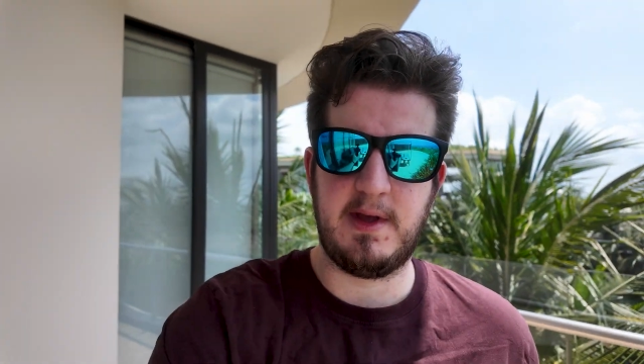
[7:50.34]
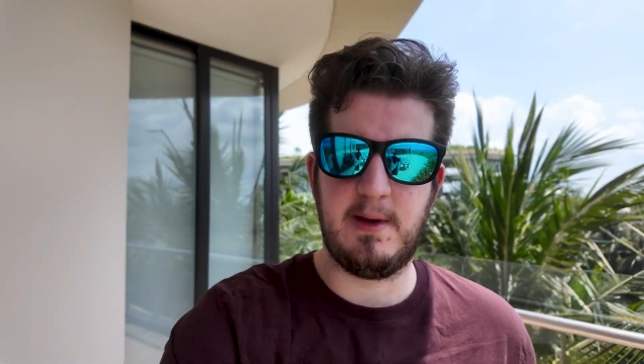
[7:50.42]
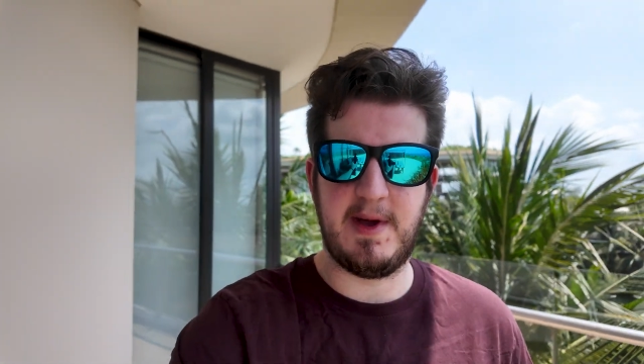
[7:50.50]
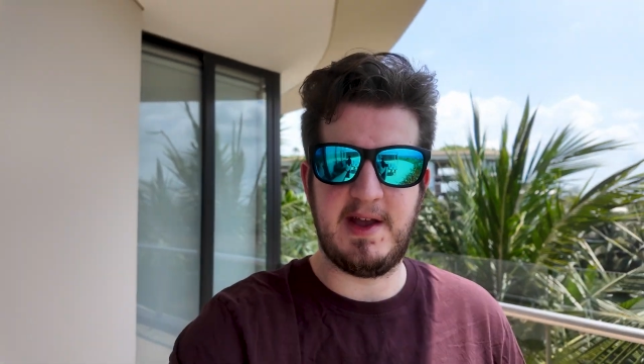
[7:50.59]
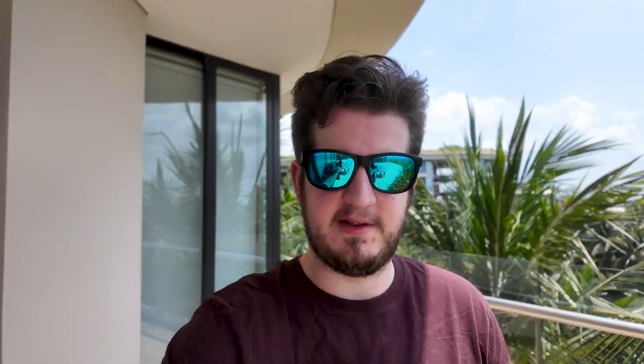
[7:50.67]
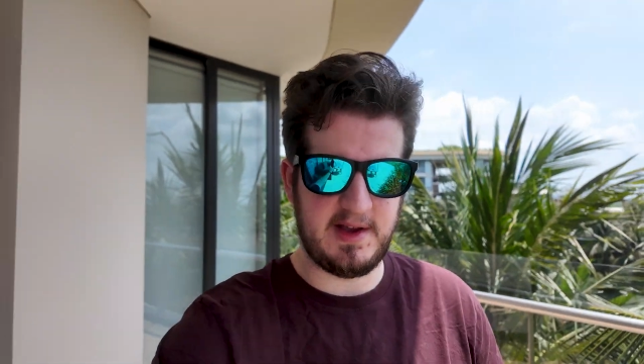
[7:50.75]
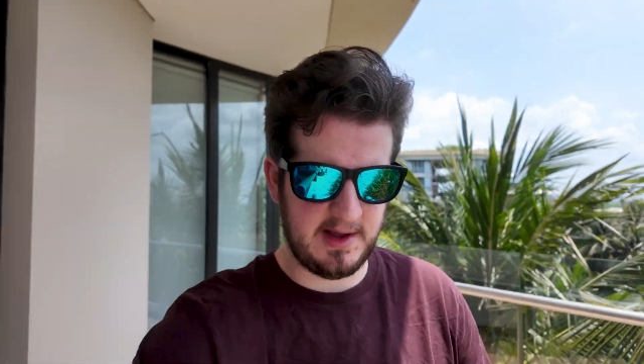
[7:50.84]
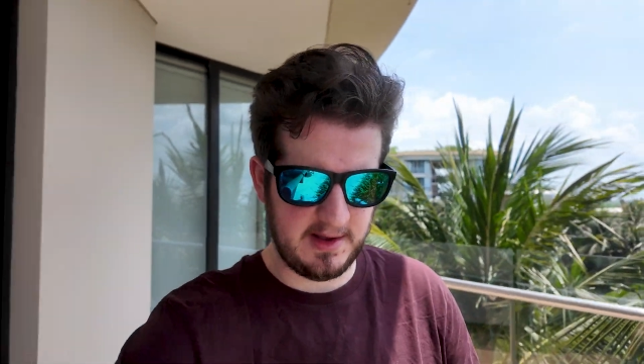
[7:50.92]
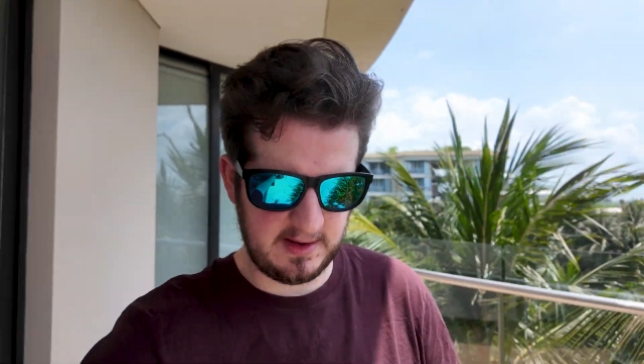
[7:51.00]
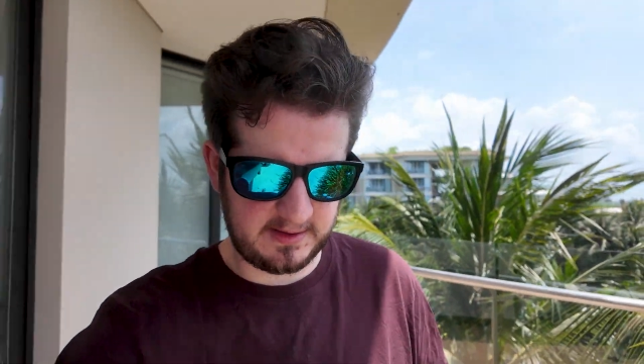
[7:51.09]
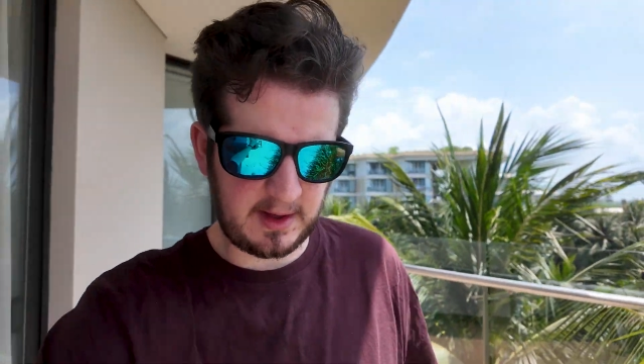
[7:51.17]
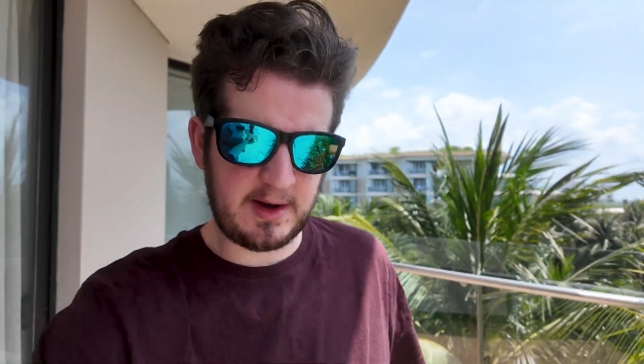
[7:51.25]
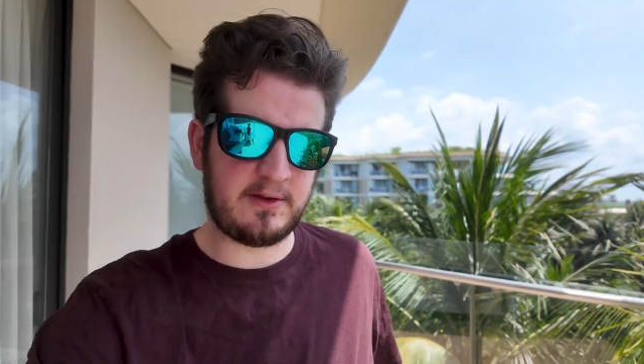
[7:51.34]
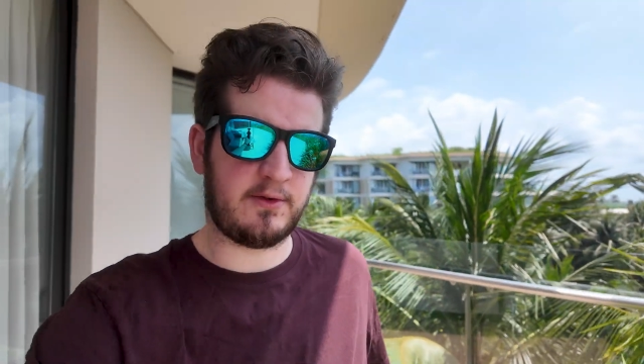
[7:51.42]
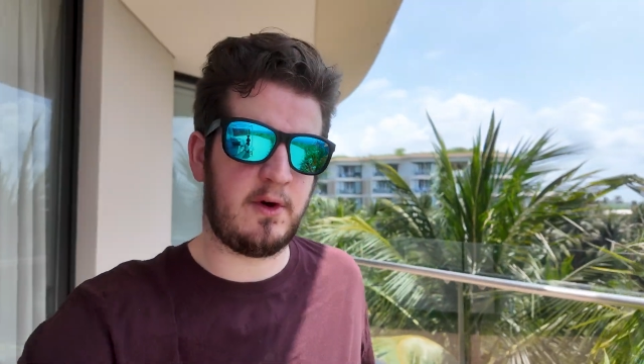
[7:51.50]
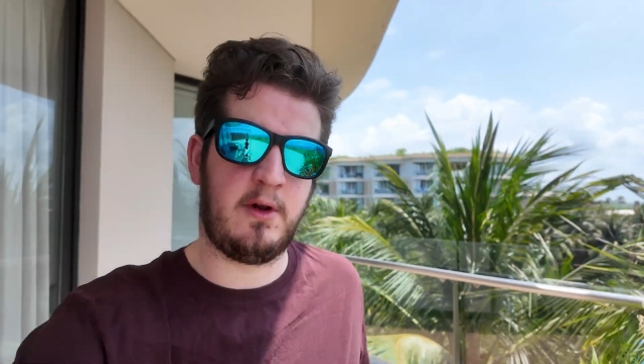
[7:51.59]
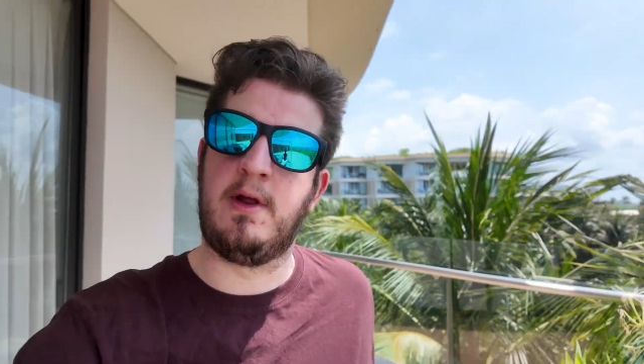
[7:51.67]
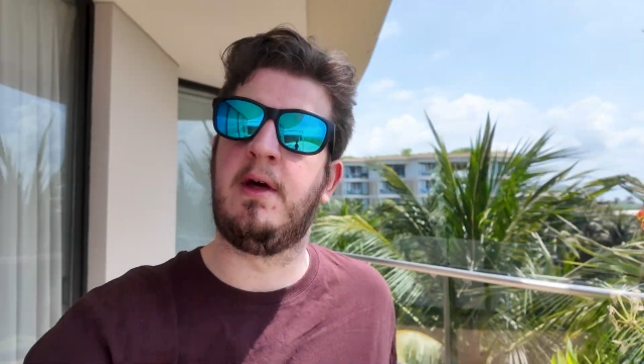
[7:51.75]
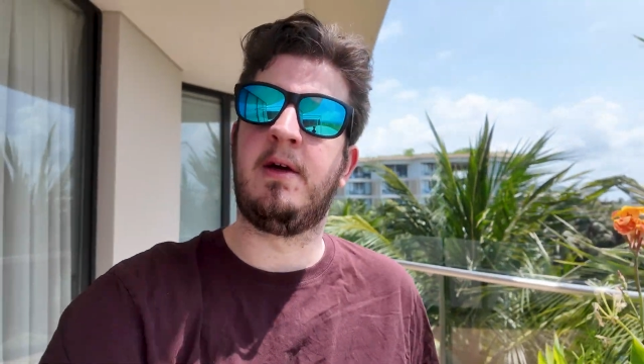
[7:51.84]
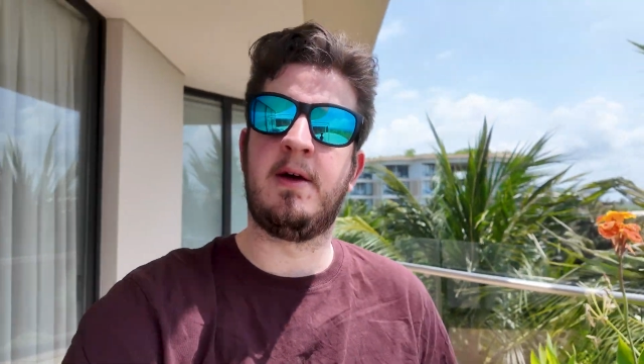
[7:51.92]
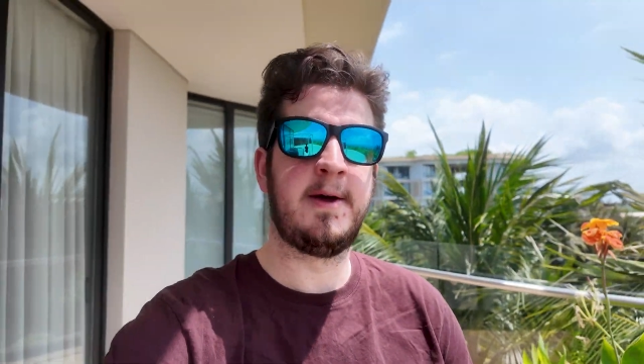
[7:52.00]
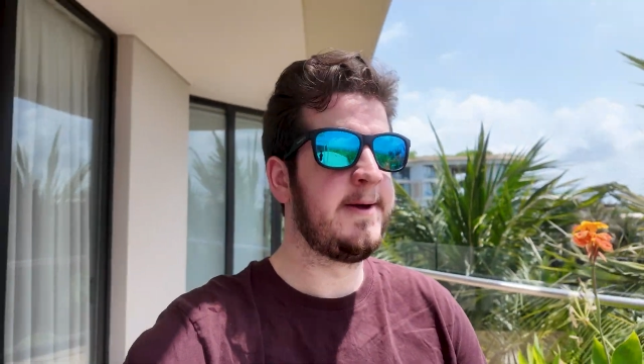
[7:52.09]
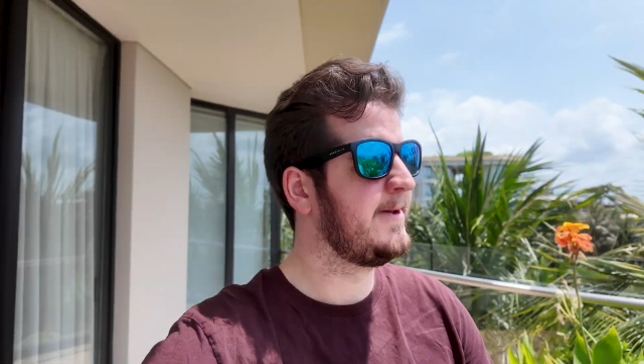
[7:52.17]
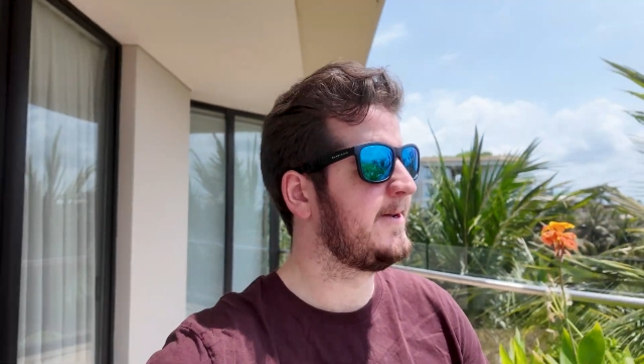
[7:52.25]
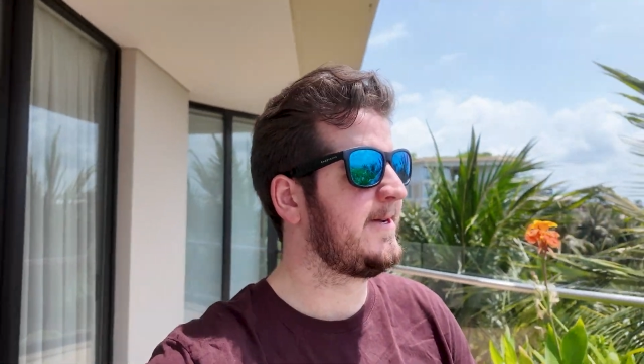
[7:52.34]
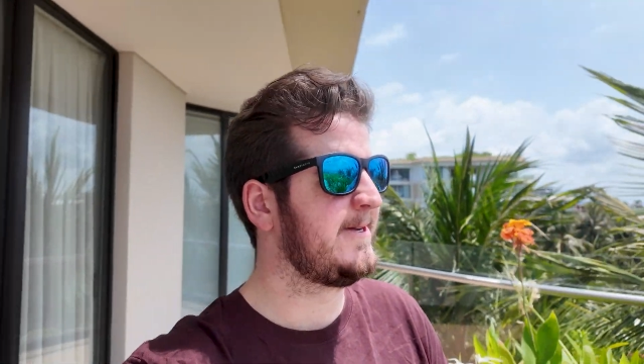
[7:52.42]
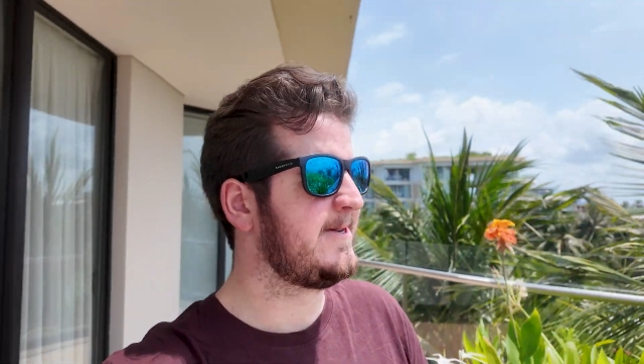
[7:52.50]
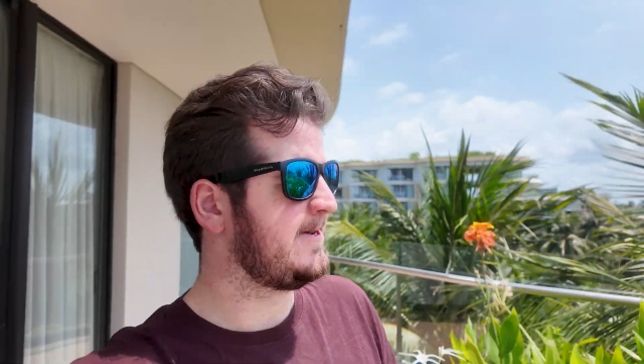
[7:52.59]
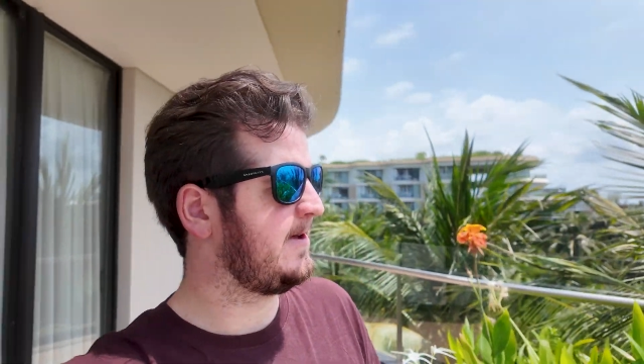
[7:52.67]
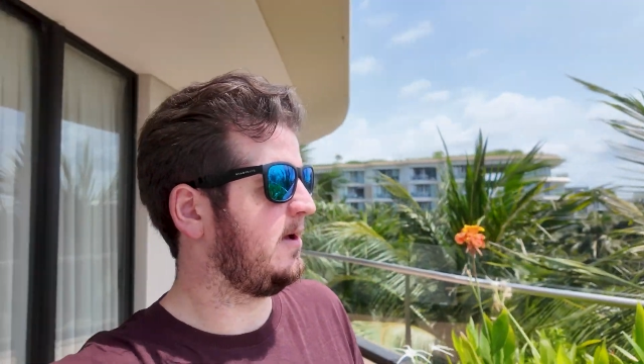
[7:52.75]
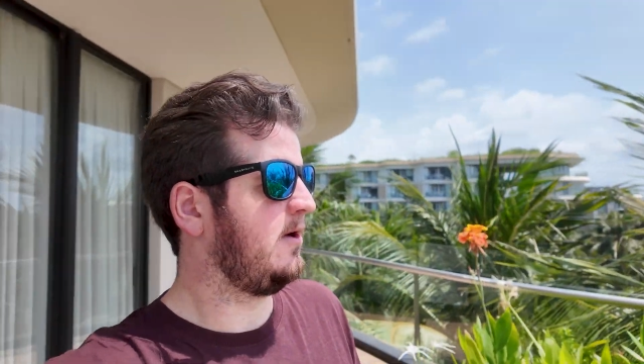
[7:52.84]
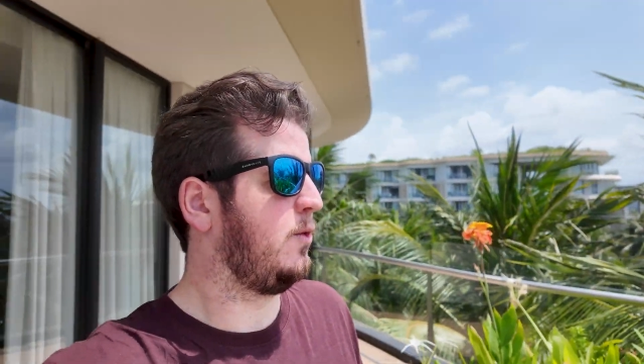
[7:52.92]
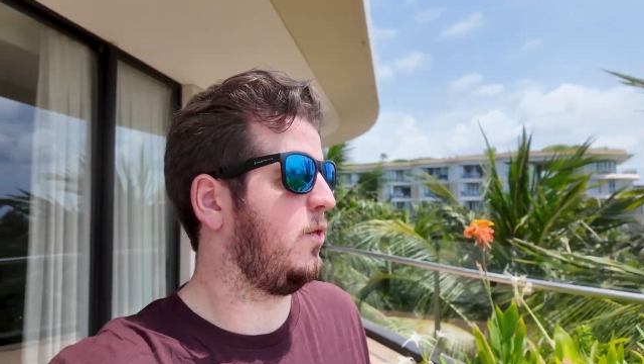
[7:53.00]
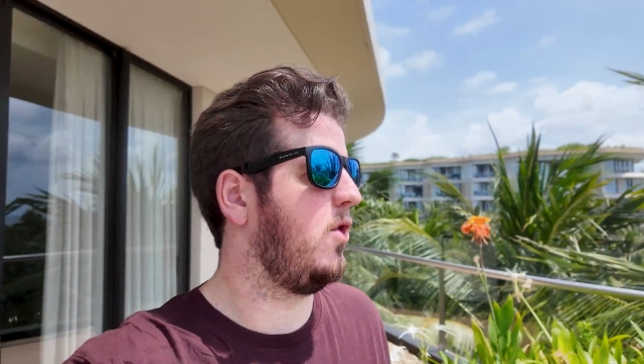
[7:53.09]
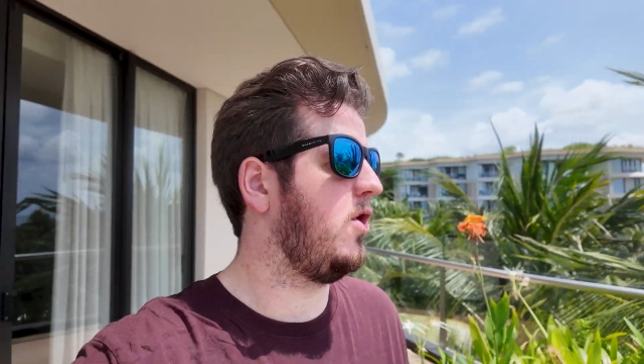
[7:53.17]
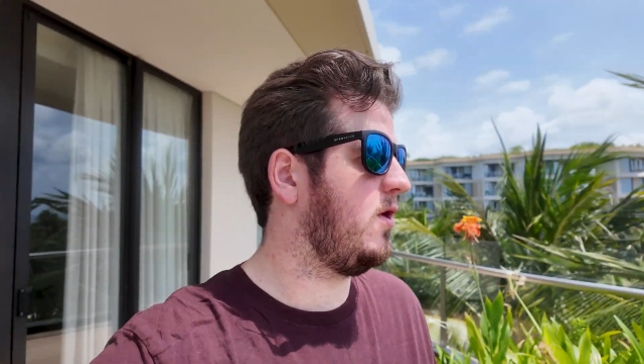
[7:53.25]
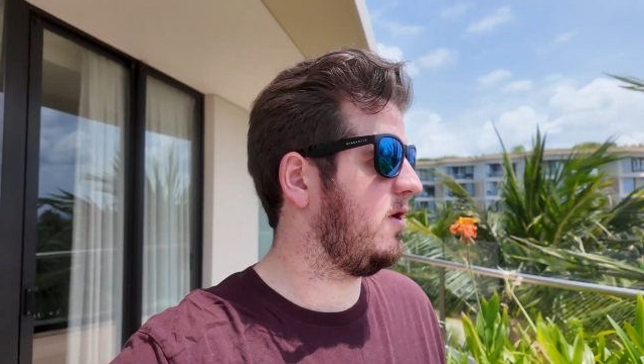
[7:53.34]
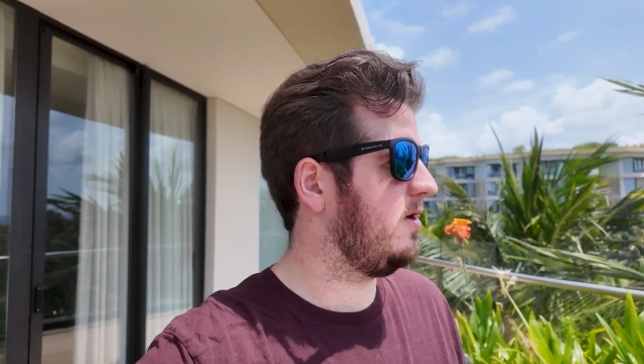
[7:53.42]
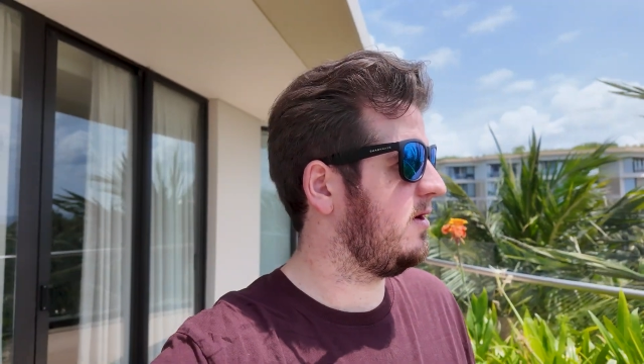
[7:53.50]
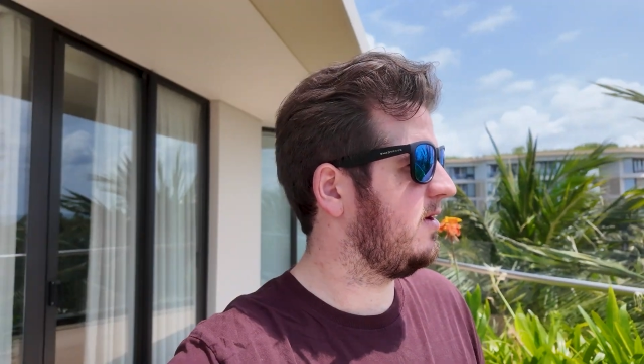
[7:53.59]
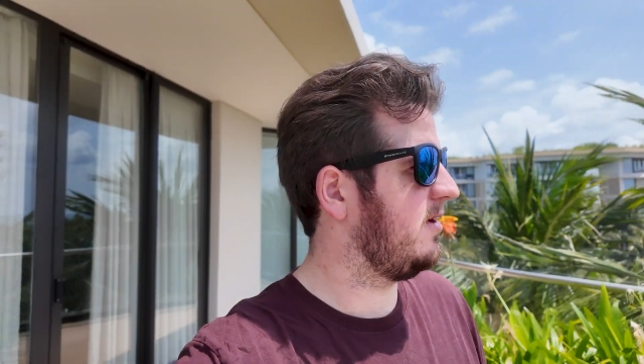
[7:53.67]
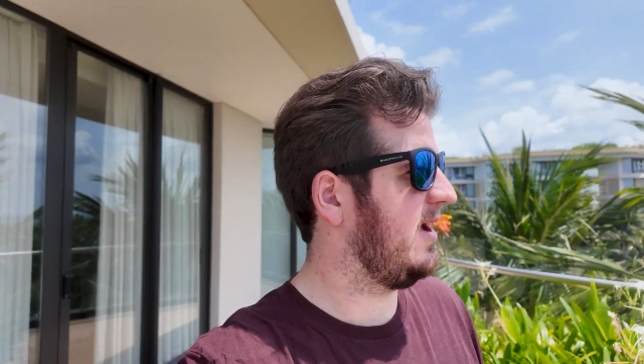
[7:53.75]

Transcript: Amazing. Sunnies are on. Oh,